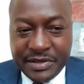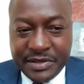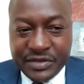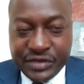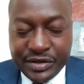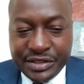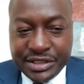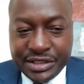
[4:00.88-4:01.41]

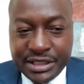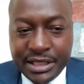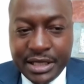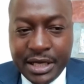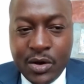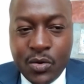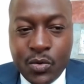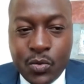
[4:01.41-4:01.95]
strategy
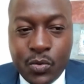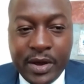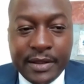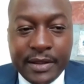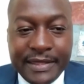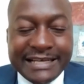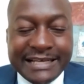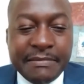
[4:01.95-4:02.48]

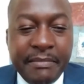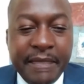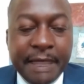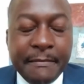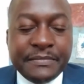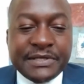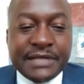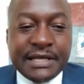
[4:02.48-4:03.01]
that
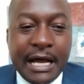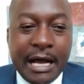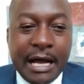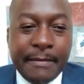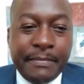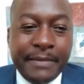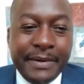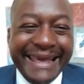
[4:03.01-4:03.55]
maps
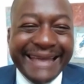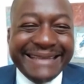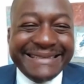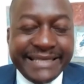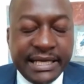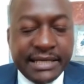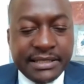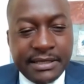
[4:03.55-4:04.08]
up a
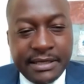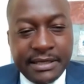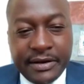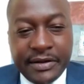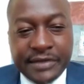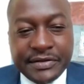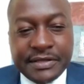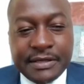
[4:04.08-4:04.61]
debt
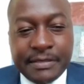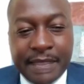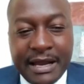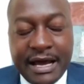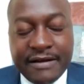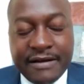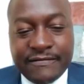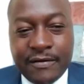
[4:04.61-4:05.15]
clearance
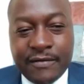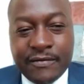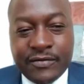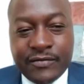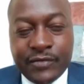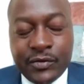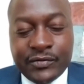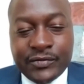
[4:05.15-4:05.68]
plan for
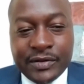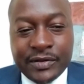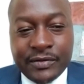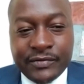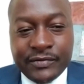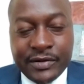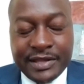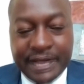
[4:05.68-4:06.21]

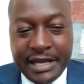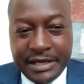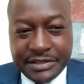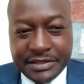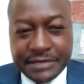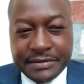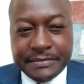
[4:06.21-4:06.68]
the nation.